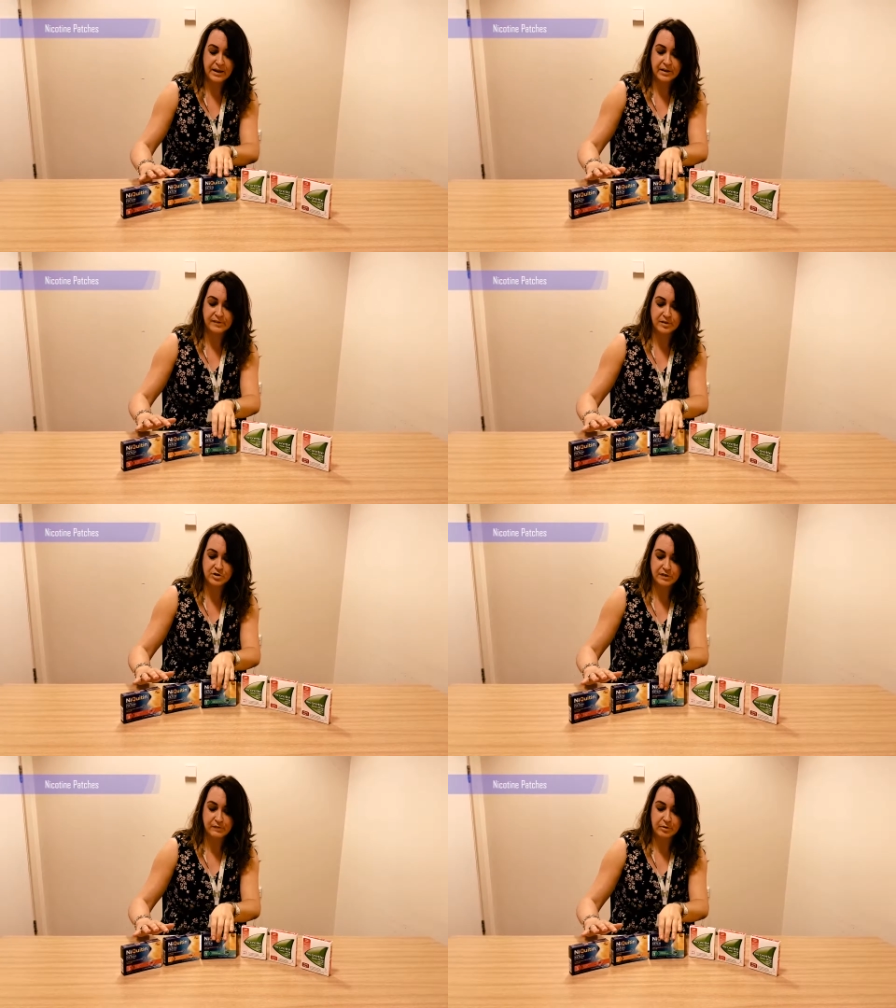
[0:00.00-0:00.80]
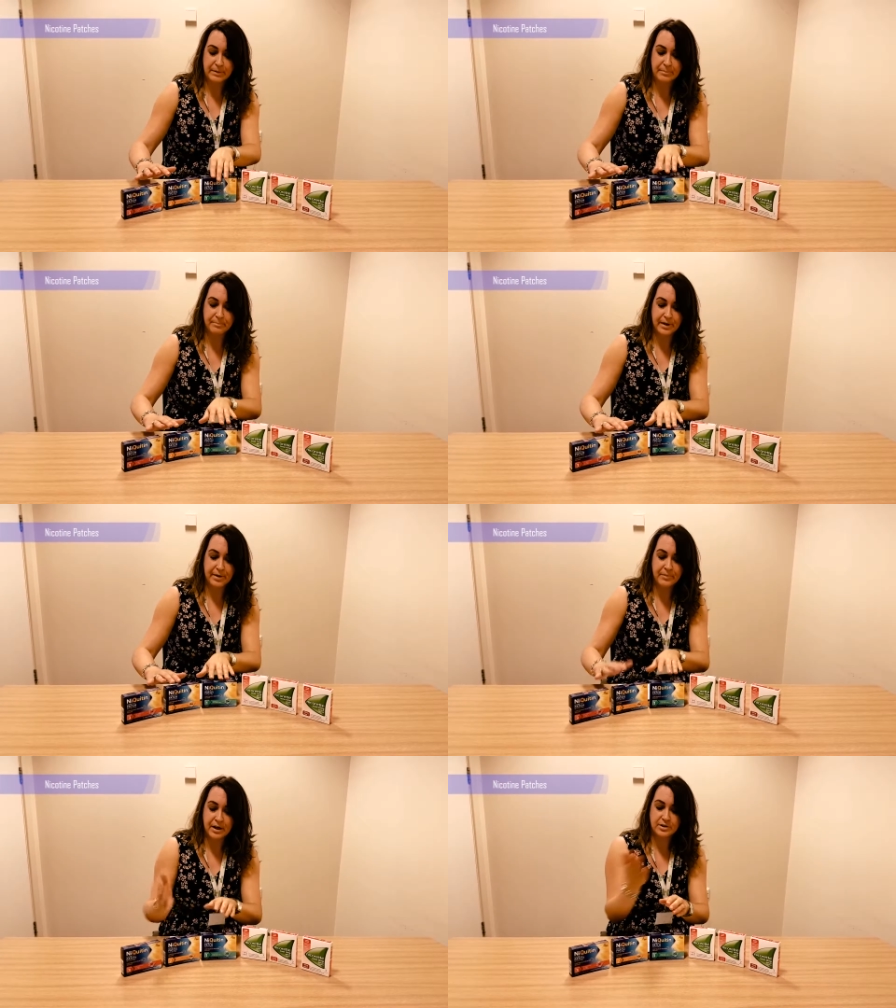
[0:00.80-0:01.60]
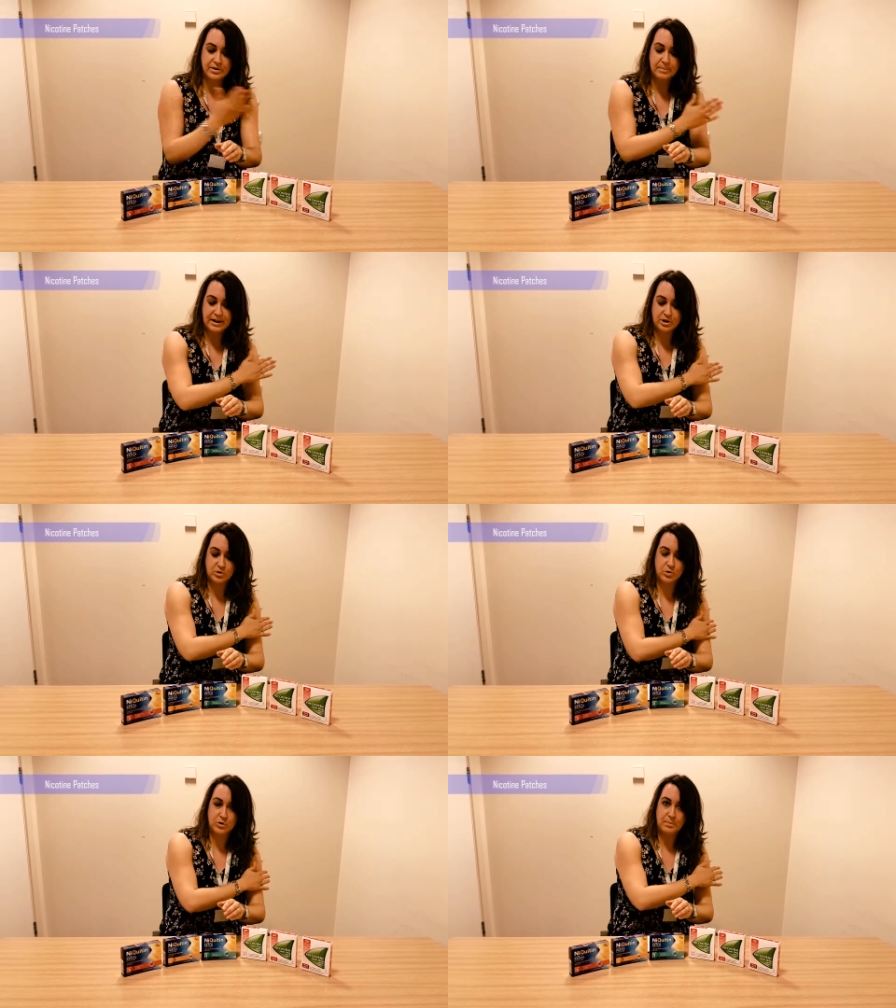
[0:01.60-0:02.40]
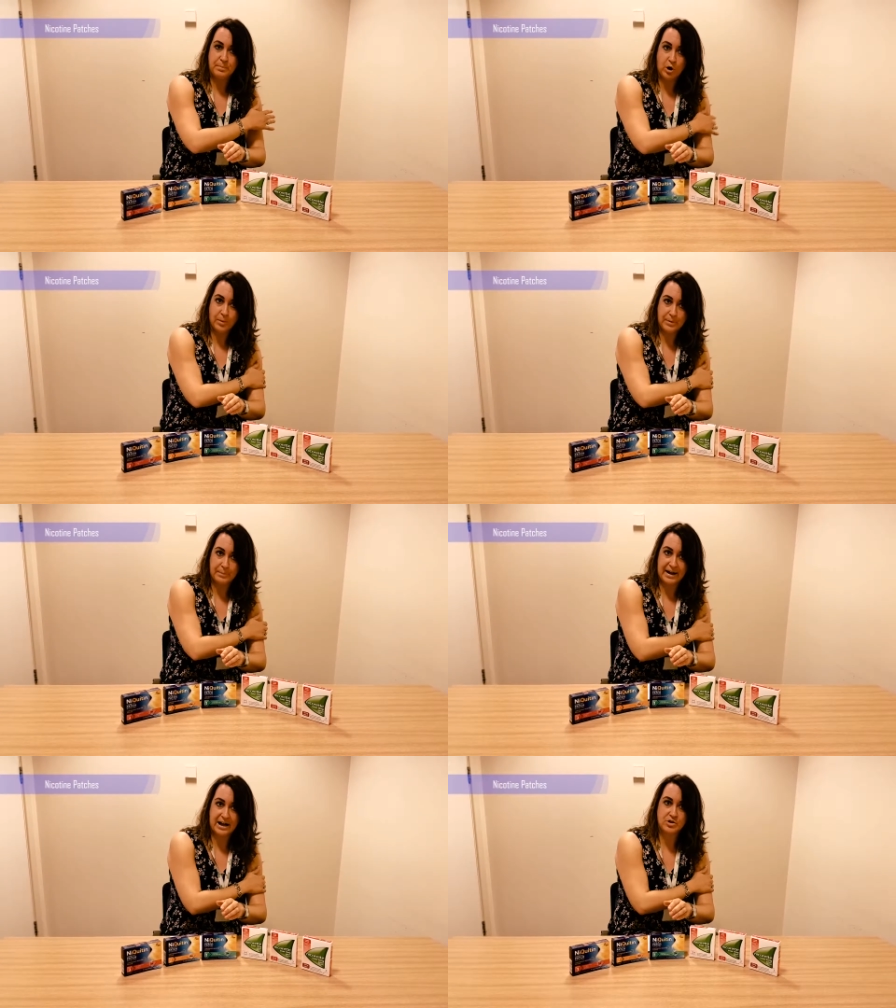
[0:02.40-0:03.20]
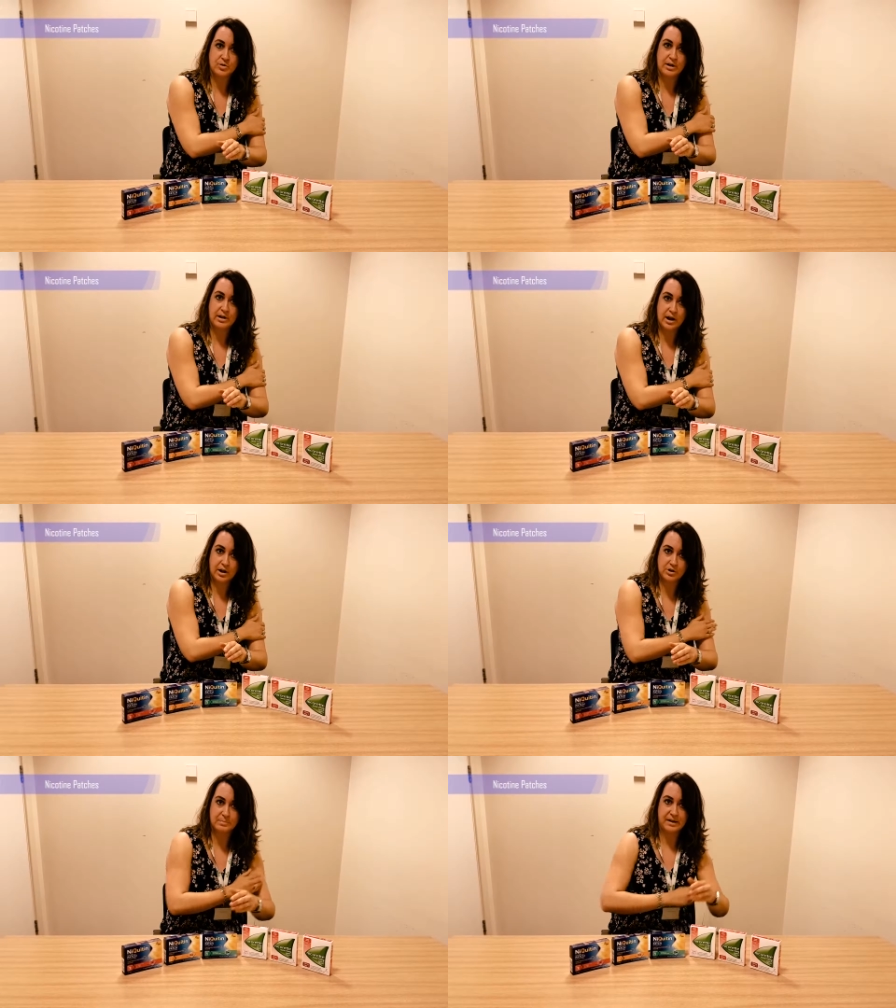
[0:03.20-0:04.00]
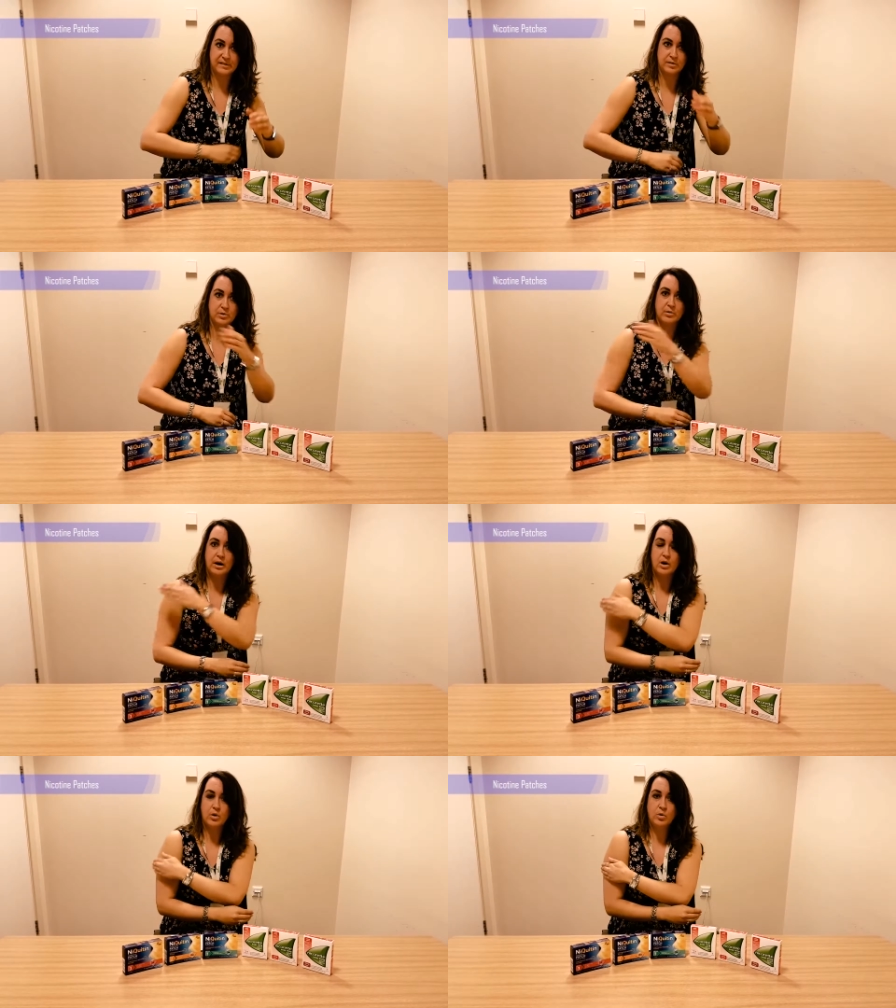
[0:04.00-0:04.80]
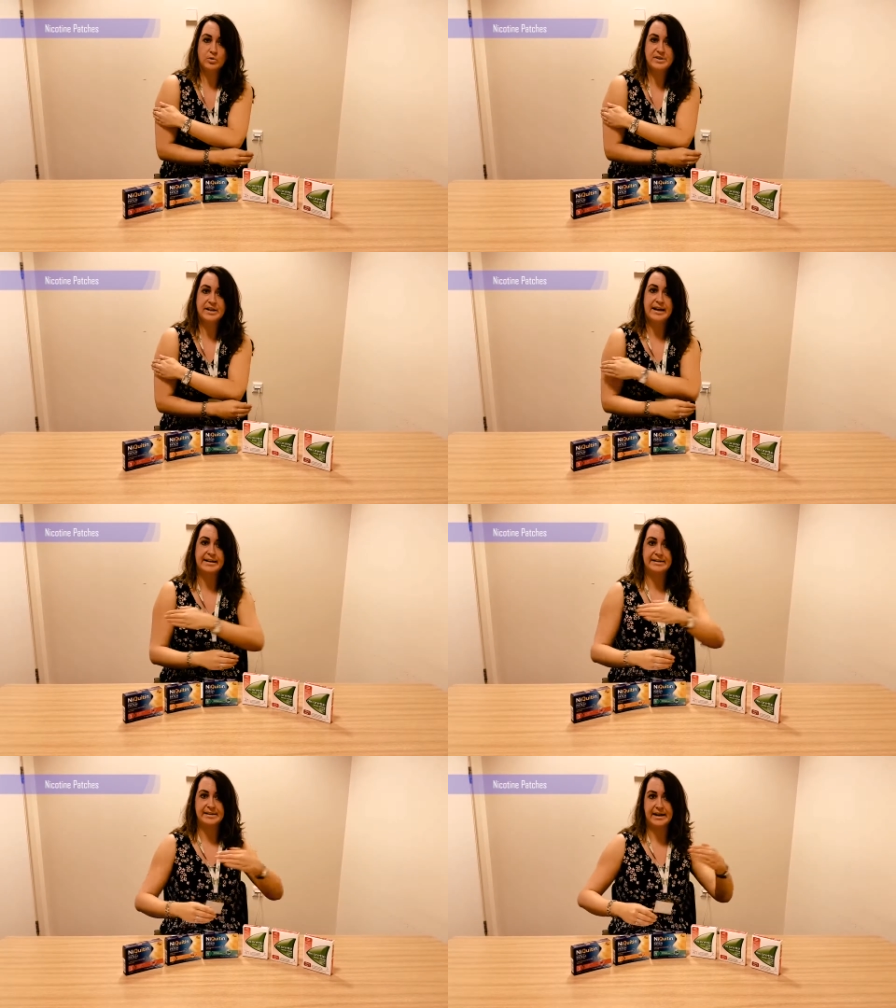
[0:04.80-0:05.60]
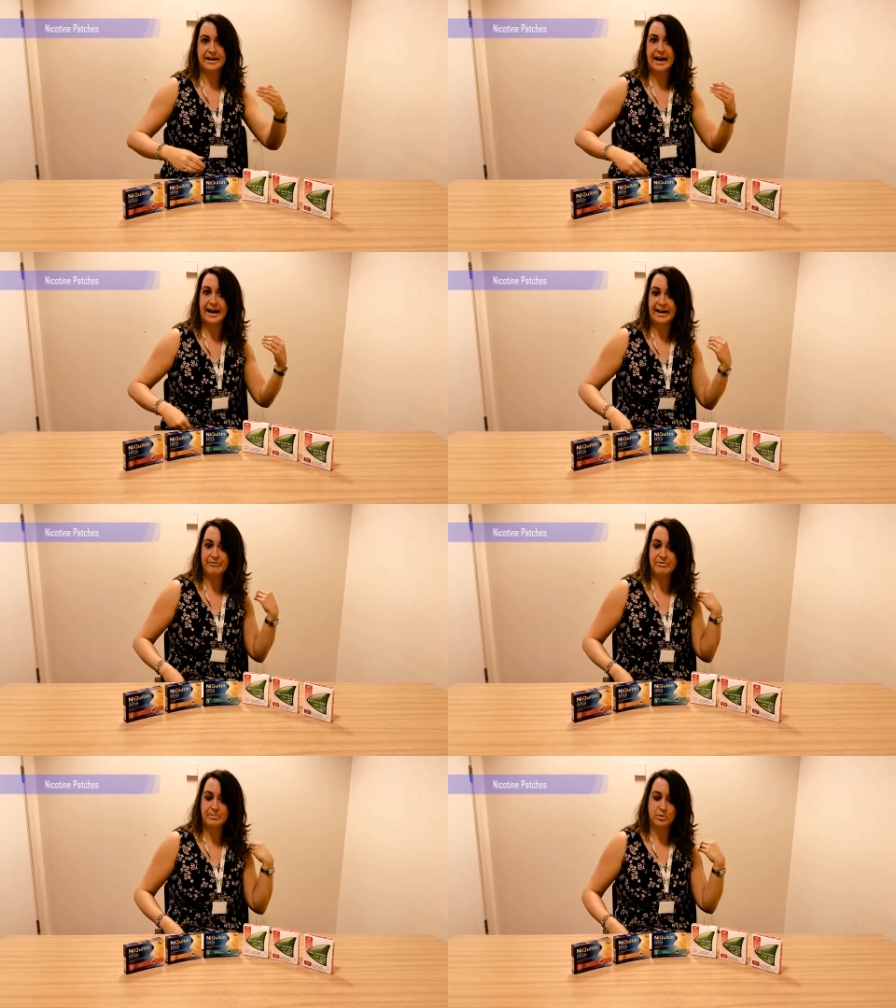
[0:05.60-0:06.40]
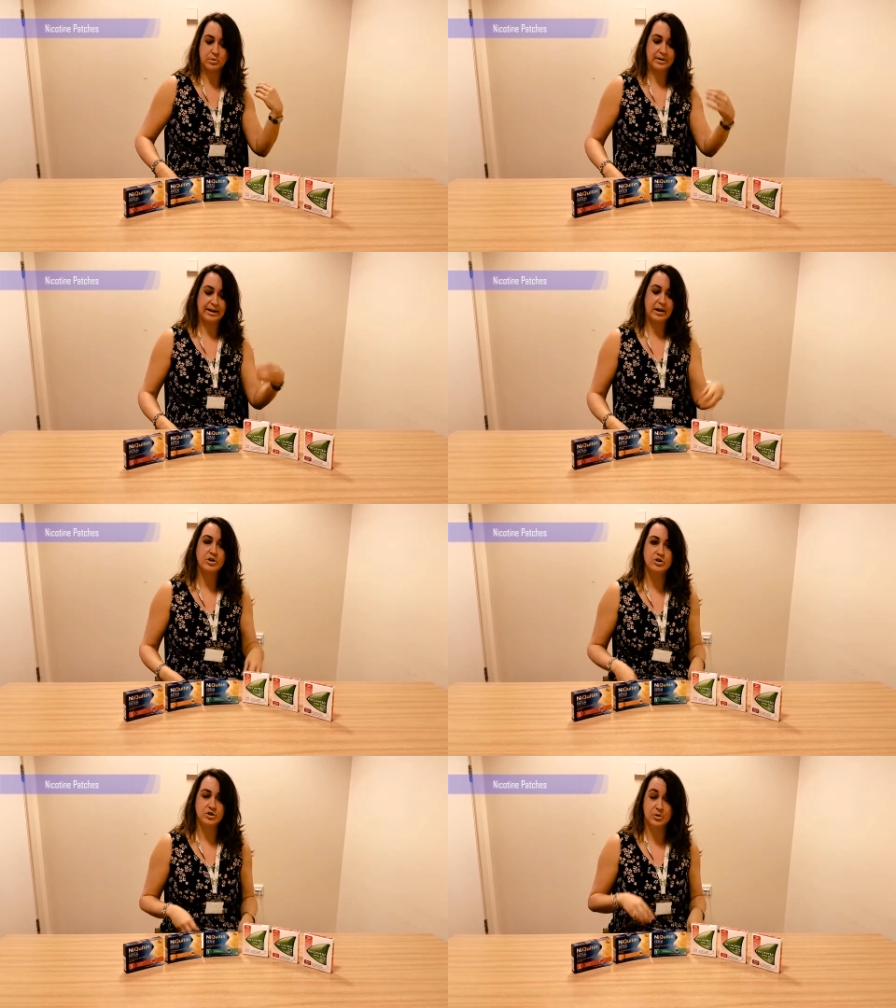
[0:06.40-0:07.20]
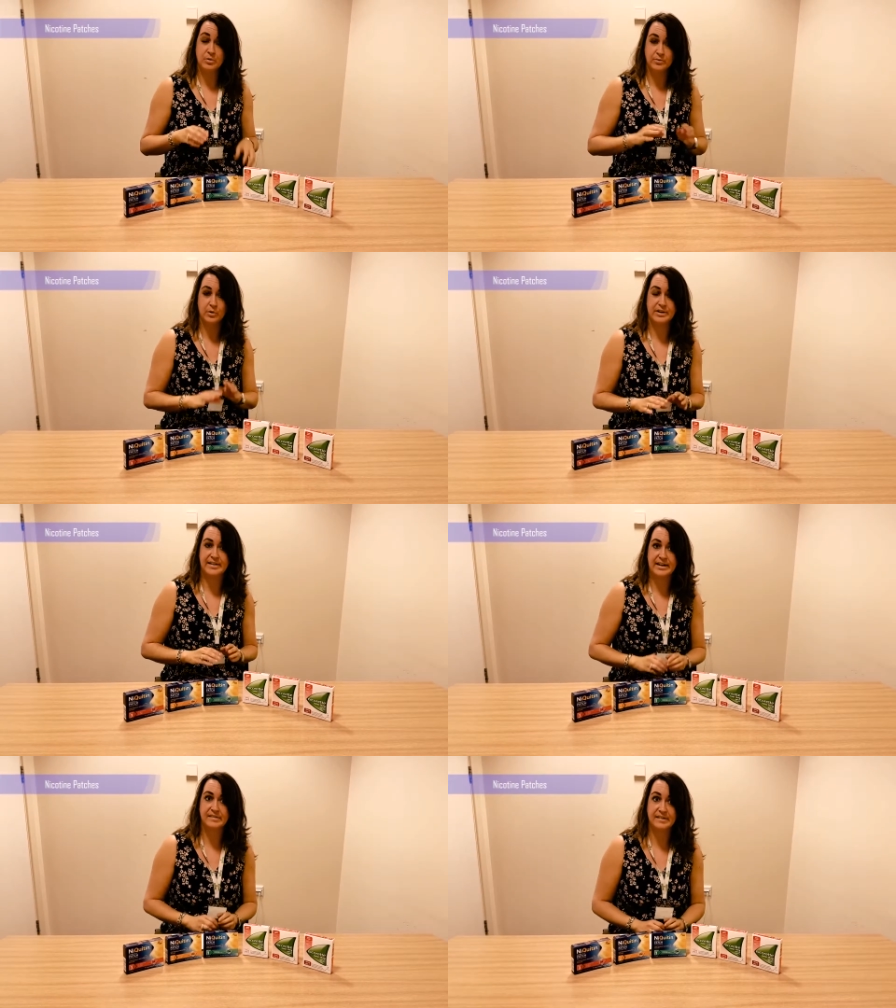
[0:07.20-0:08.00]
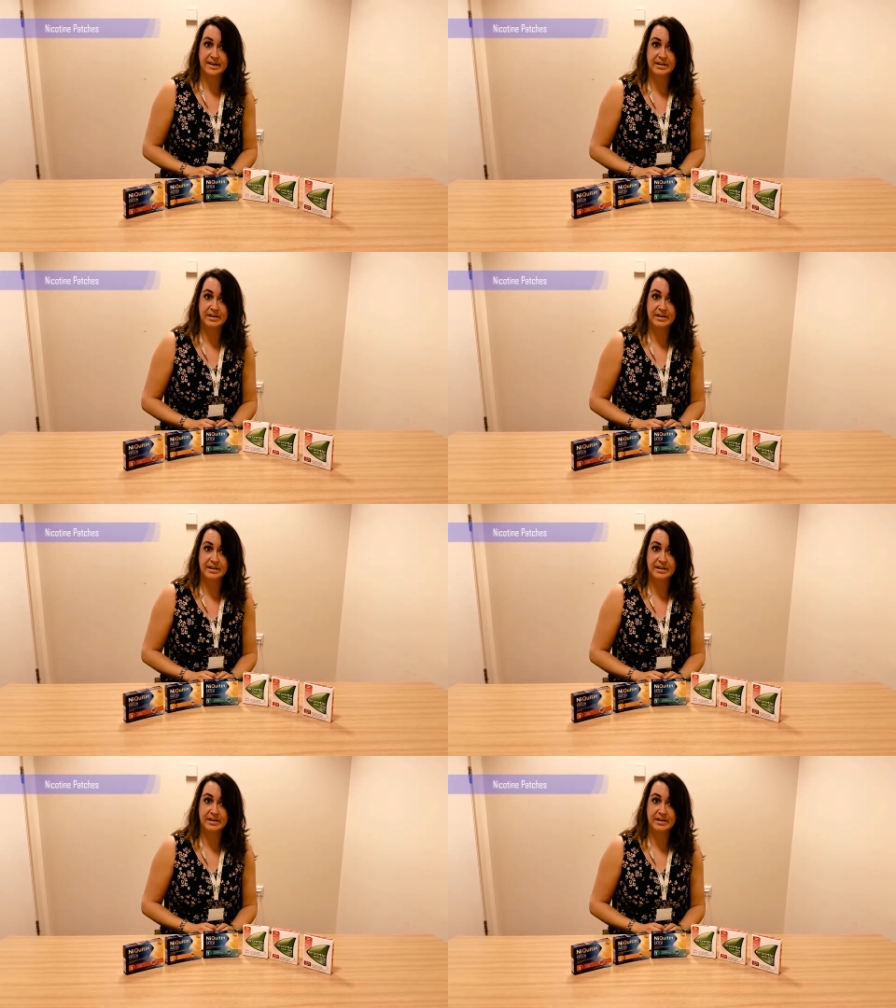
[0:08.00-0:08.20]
So just remember to make sure you pop the patch on a large muscle, alternating every morning to avoid the skin